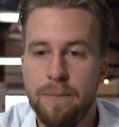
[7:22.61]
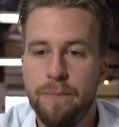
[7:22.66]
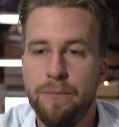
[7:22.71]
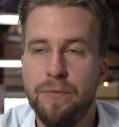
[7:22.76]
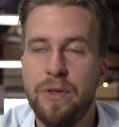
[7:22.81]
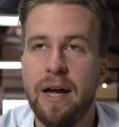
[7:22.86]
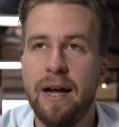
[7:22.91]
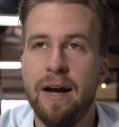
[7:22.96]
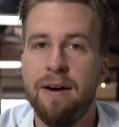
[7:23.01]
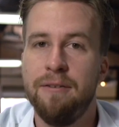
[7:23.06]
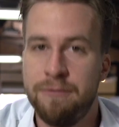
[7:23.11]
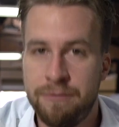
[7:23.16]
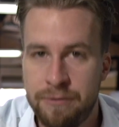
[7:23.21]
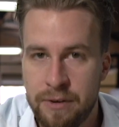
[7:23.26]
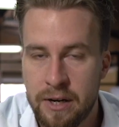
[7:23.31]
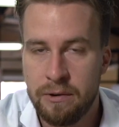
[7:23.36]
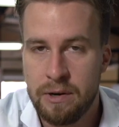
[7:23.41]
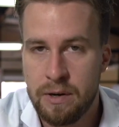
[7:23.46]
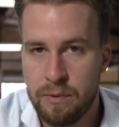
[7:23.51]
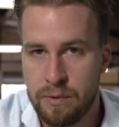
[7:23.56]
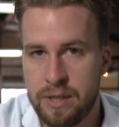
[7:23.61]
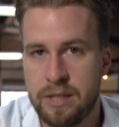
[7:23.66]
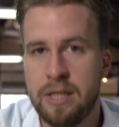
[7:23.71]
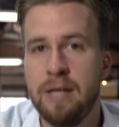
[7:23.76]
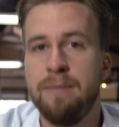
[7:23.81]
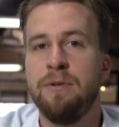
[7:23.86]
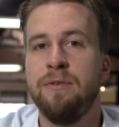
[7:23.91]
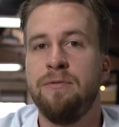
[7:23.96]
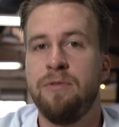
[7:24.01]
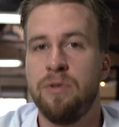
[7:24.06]
they are very
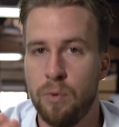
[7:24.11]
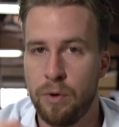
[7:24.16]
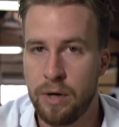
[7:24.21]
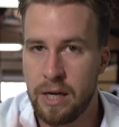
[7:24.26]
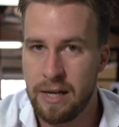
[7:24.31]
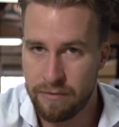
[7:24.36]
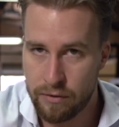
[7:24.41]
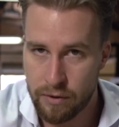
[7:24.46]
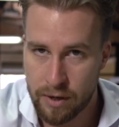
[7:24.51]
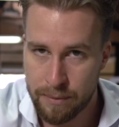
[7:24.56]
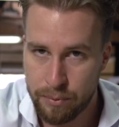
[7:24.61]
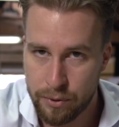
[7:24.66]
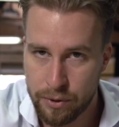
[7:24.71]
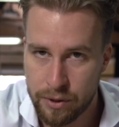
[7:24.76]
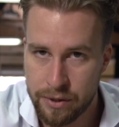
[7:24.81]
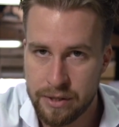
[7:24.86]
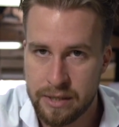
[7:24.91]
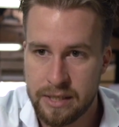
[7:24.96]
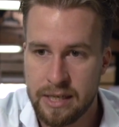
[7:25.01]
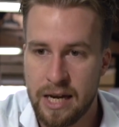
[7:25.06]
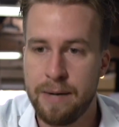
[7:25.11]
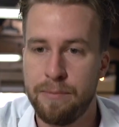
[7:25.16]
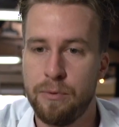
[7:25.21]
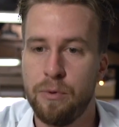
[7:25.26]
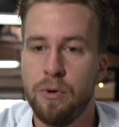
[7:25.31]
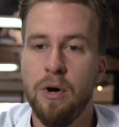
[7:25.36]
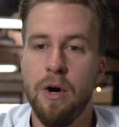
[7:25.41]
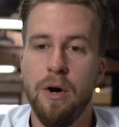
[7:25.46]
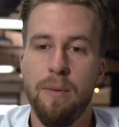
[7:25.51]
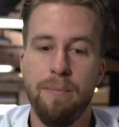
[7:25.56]
receptive to whatever I put on the
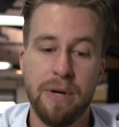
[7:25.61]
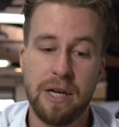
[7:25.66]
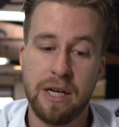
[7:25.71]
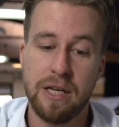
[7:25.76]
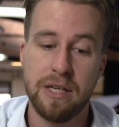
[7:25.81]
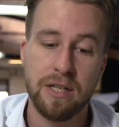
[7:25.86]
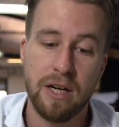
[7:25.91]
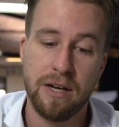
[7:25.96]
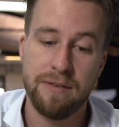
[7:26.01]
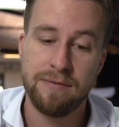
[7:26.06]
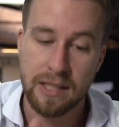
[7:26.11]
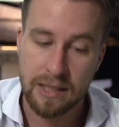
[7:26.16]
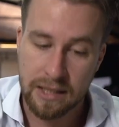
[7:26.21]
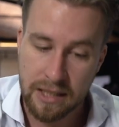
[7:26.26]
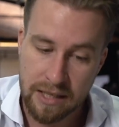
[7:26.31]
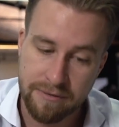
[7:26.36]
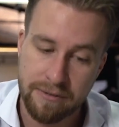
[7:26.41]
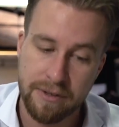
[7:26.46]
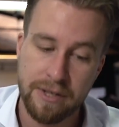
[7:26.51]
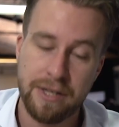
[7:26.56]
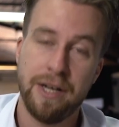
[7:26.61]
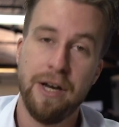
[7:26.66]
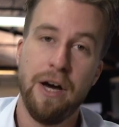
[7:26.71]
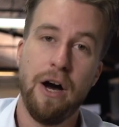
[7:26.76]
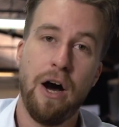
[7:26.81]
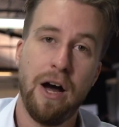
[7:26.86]
table because I've delivered,